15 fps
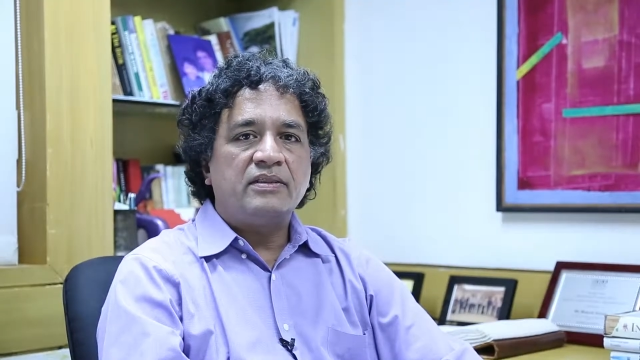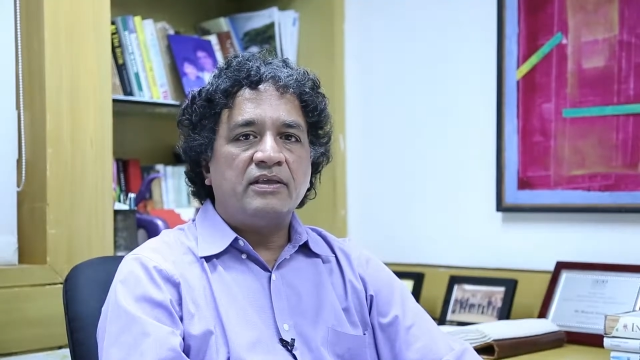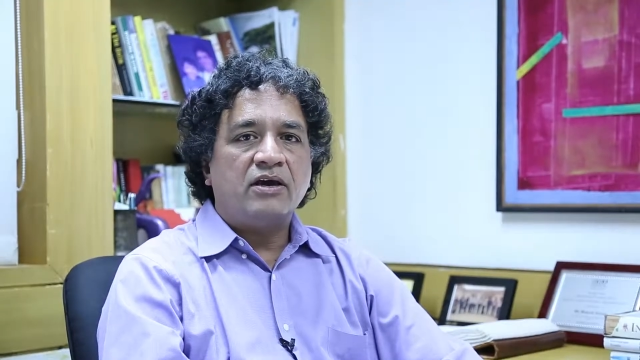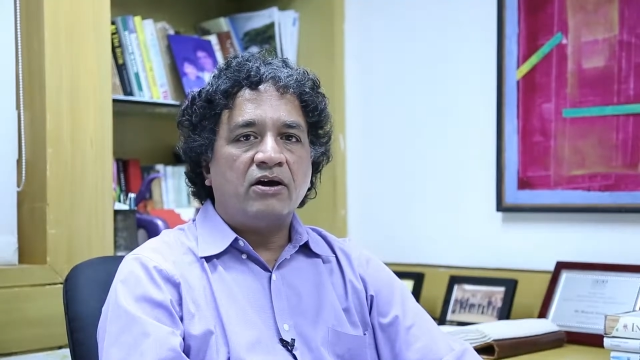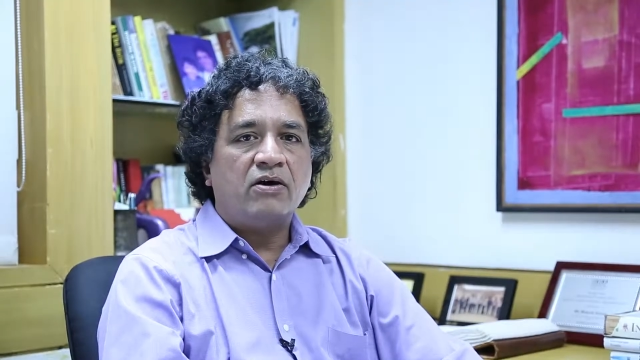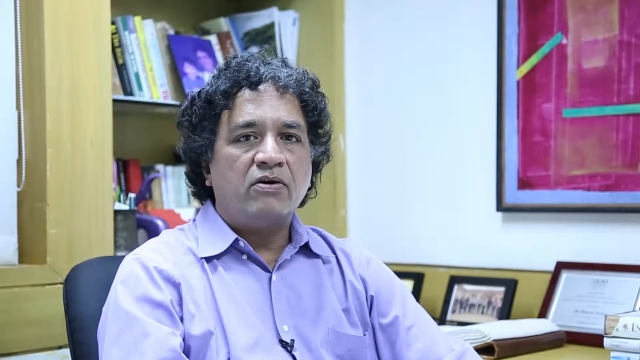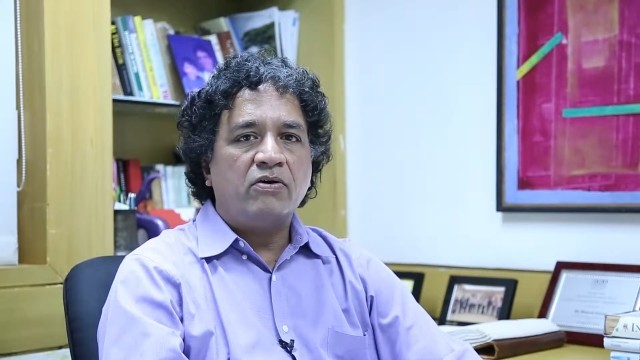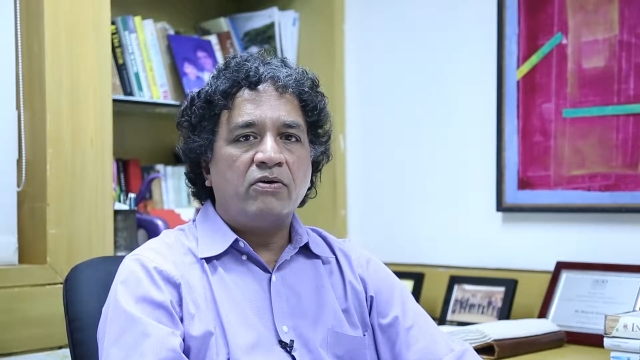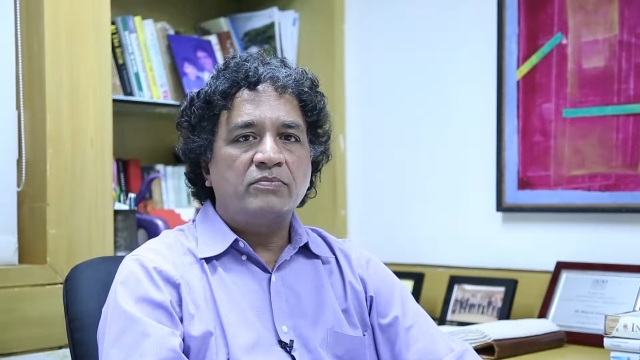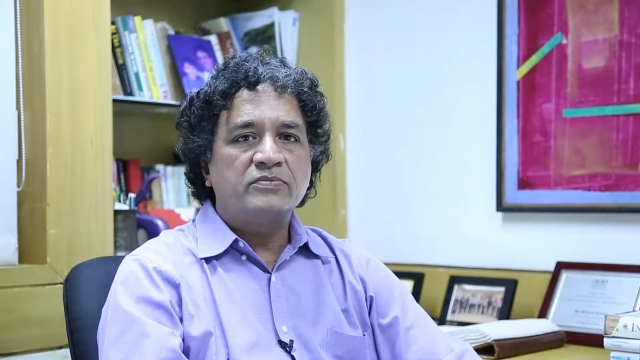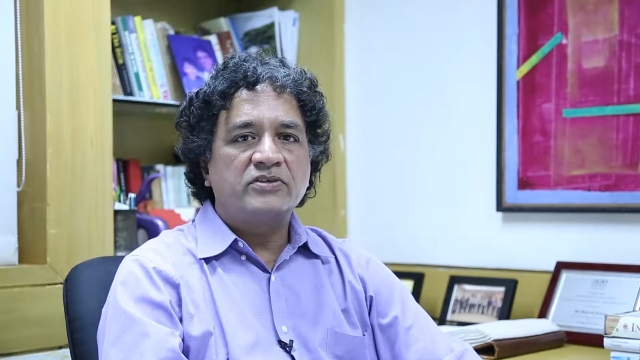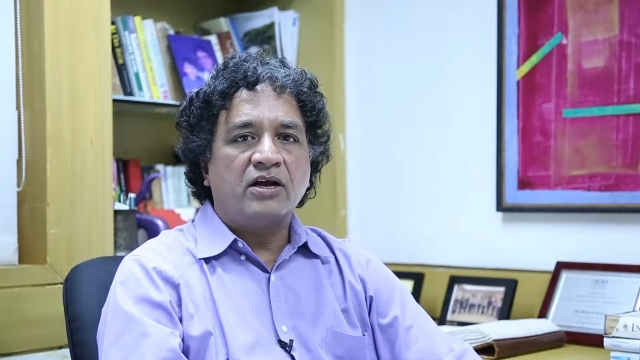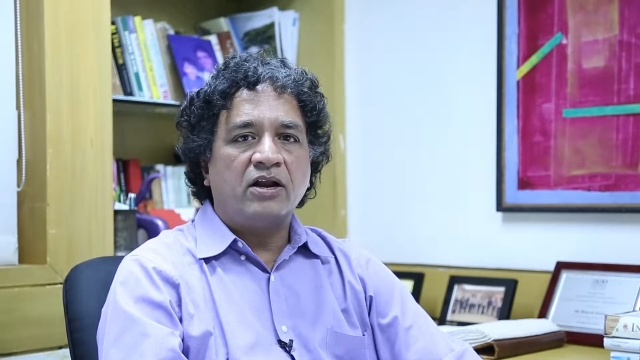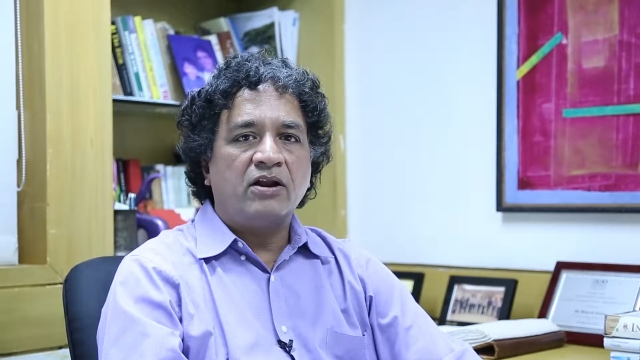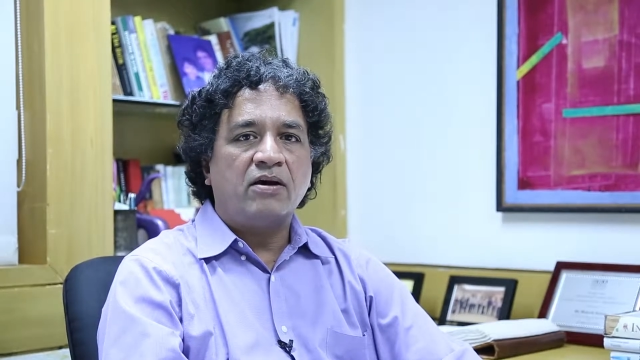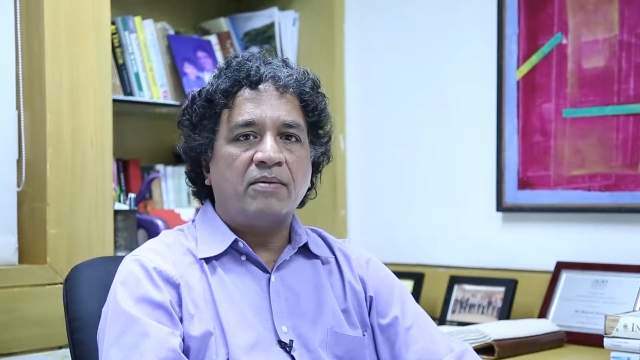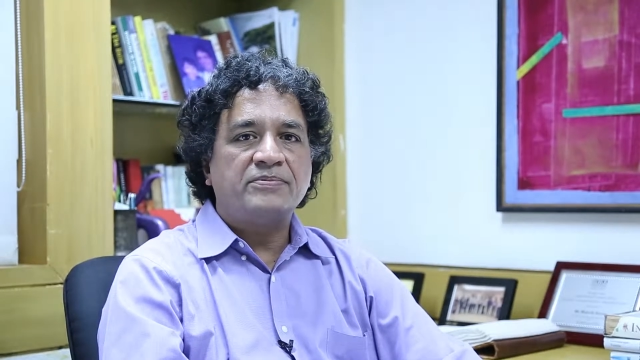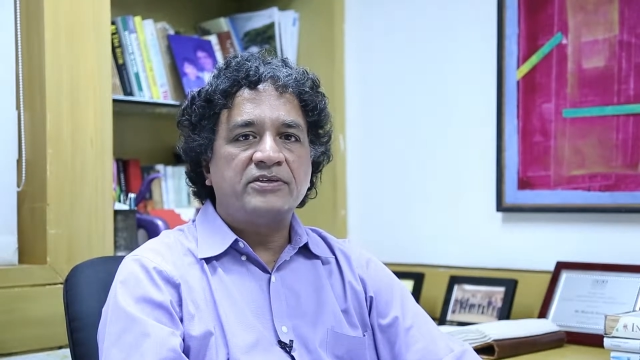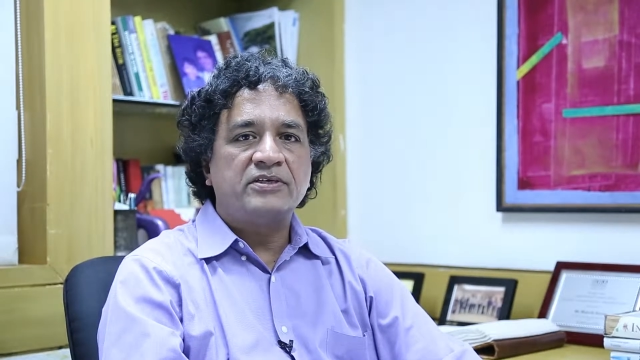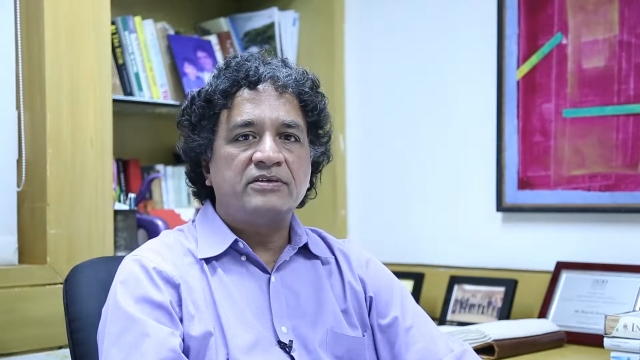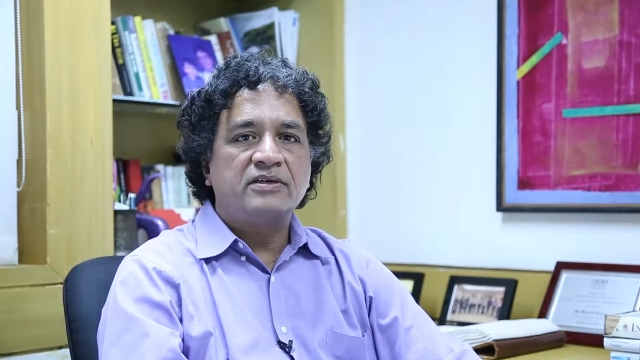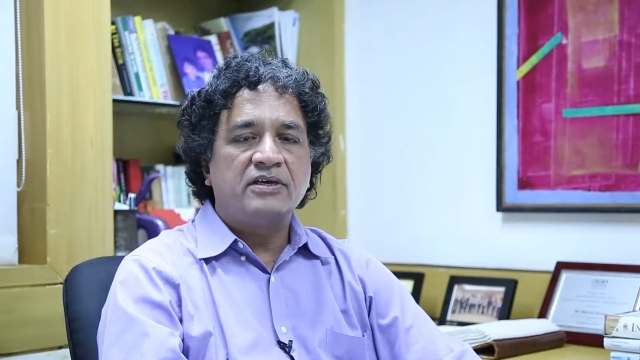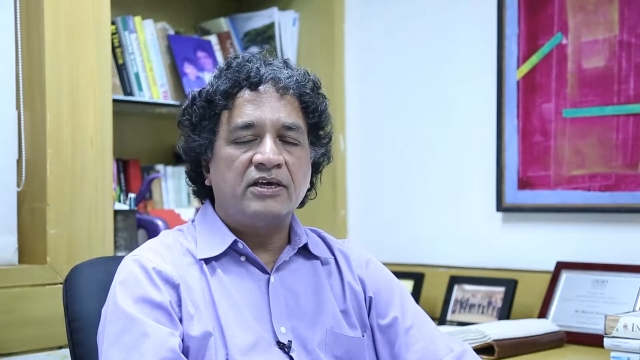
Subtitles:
the Ahoms adopted